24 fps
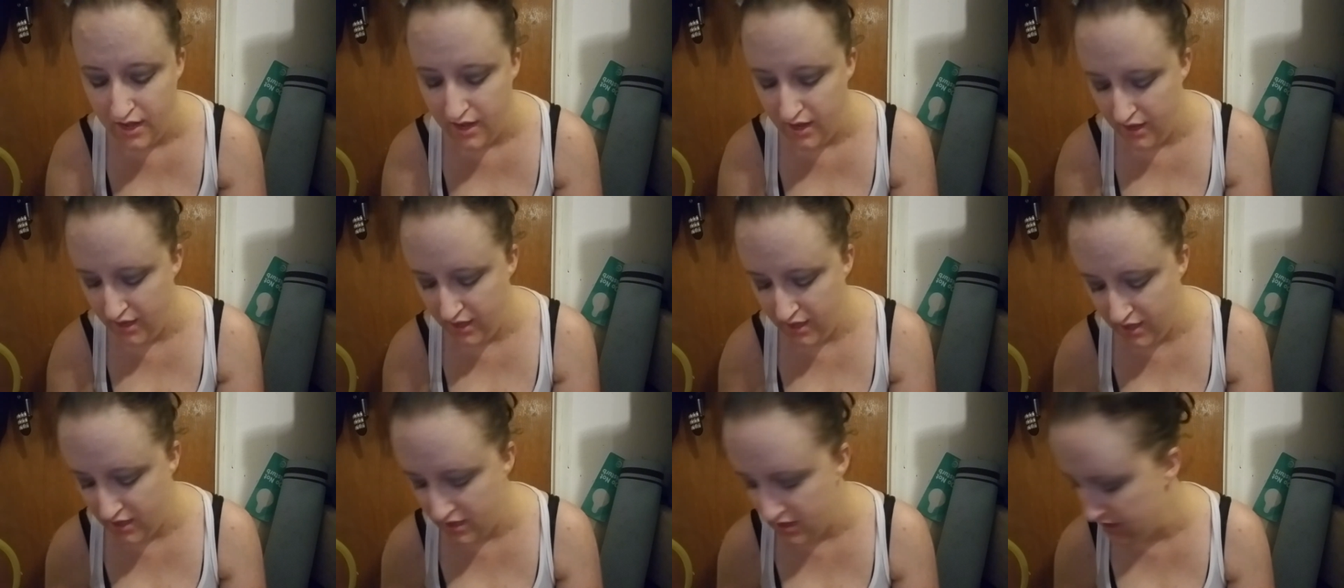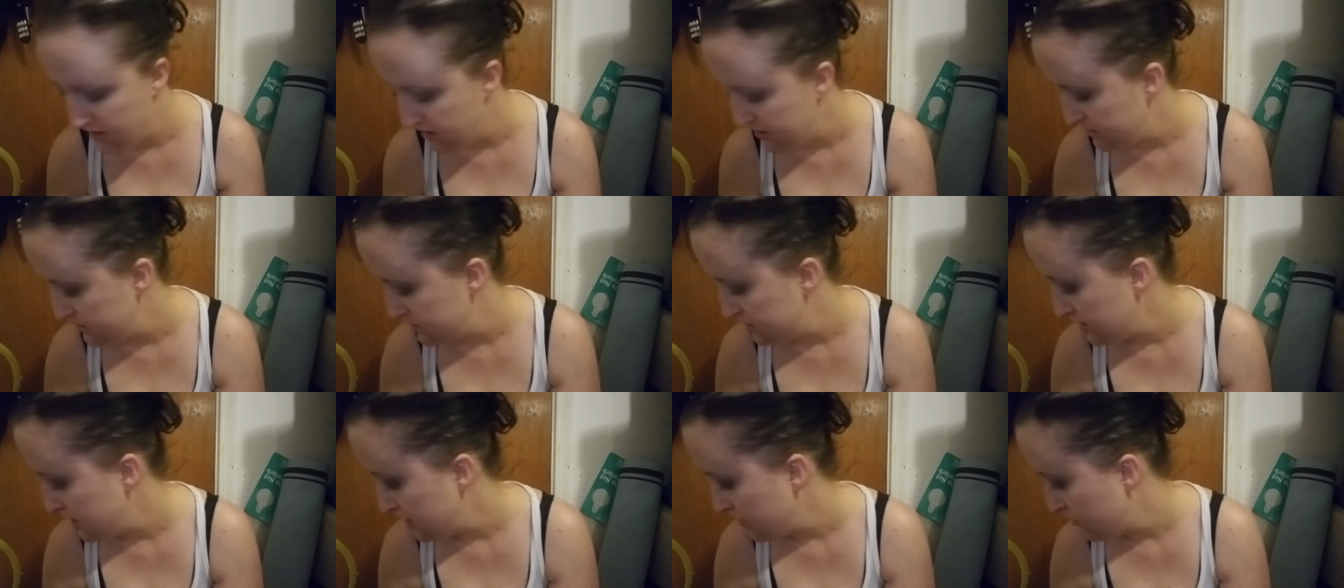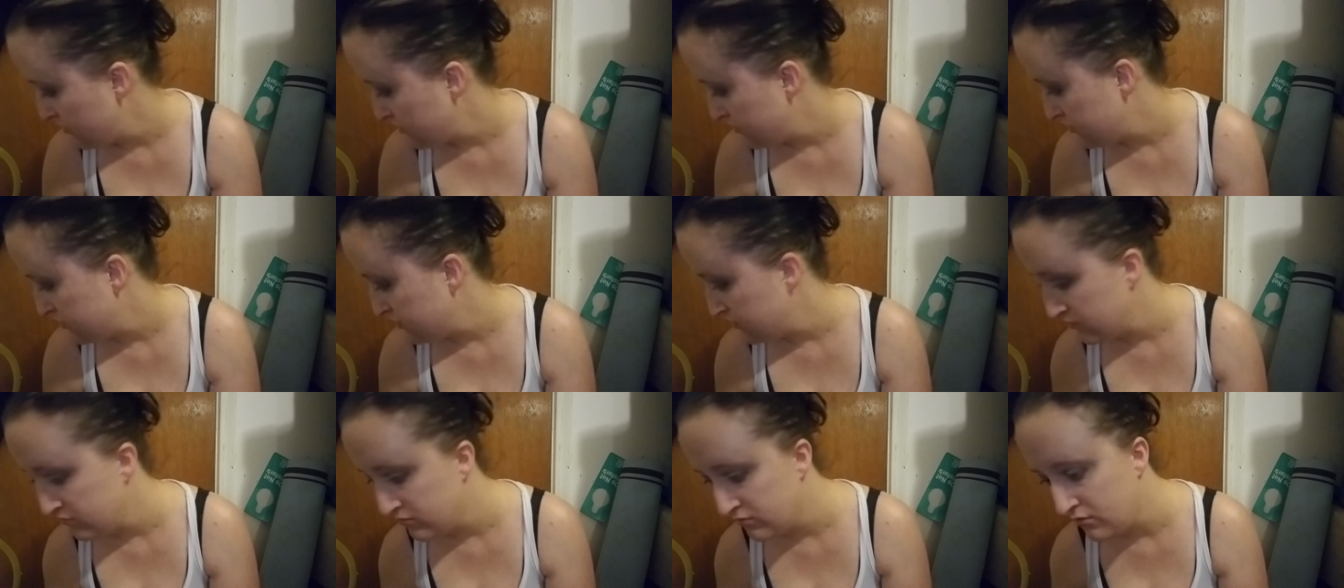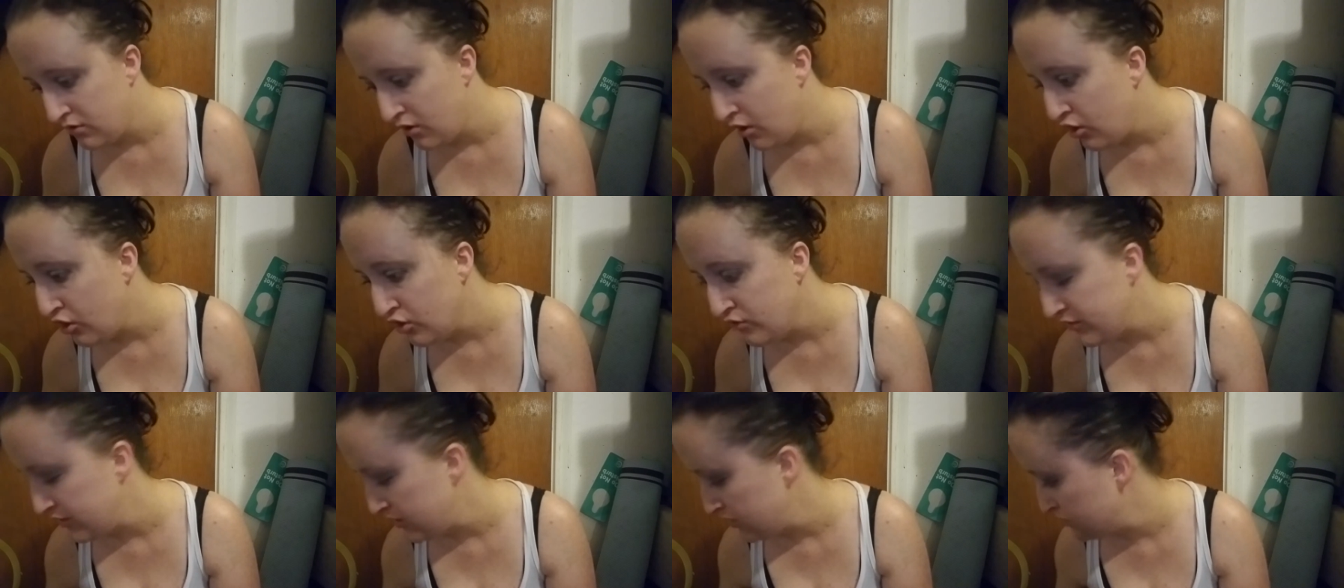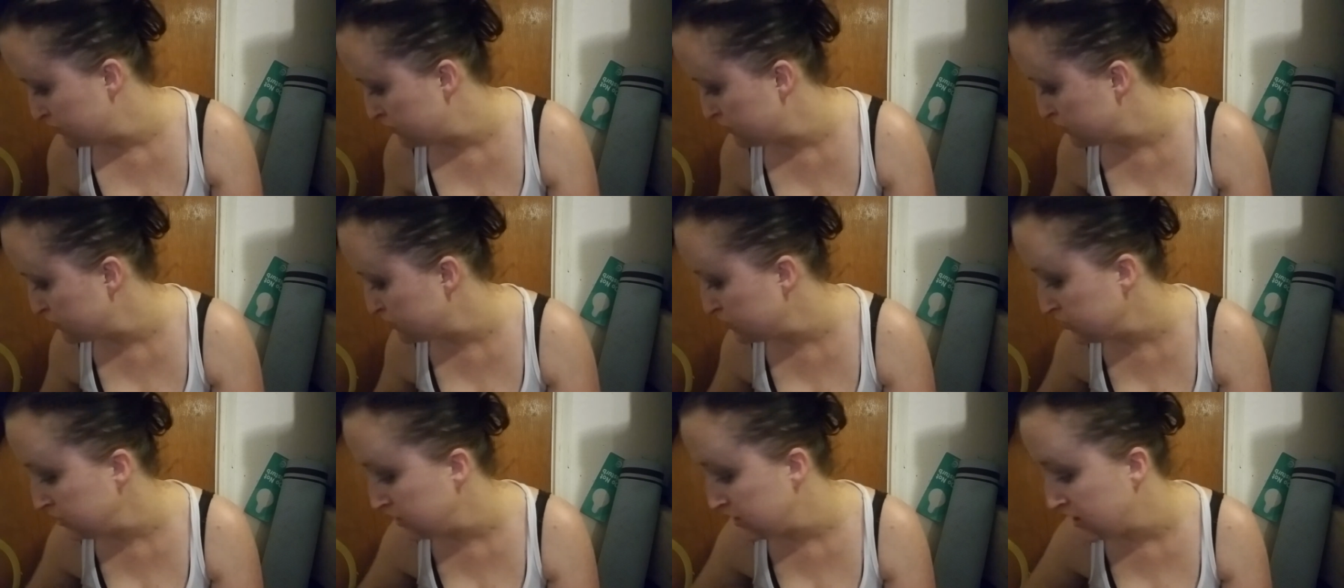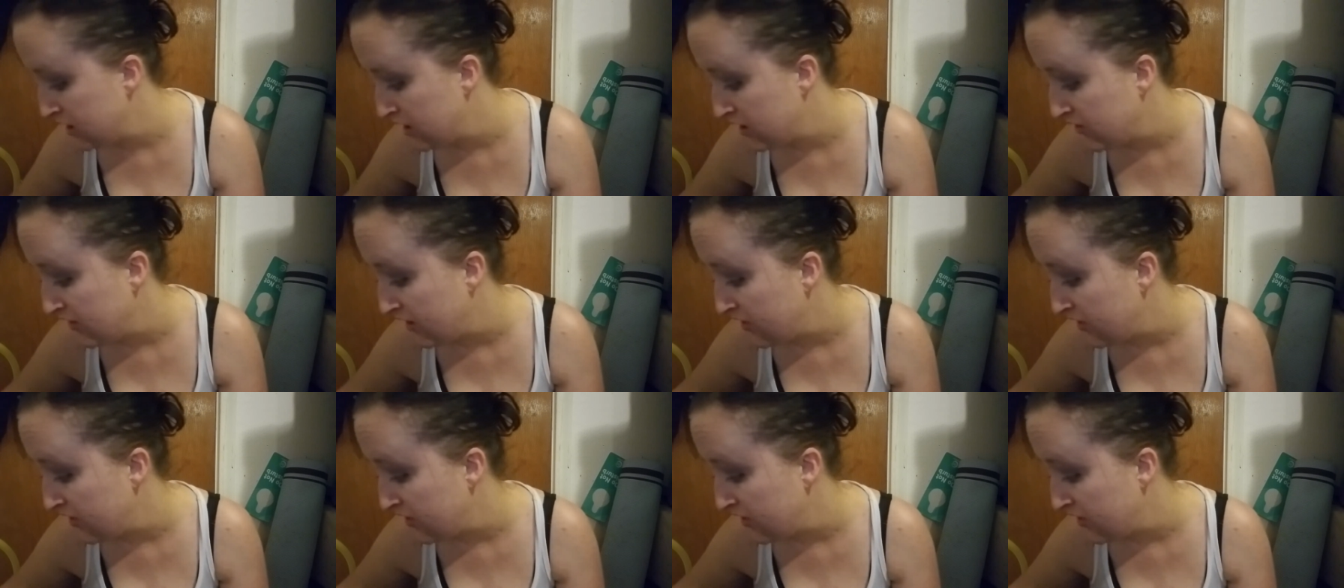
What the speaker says: And that's all of it. It was really nice.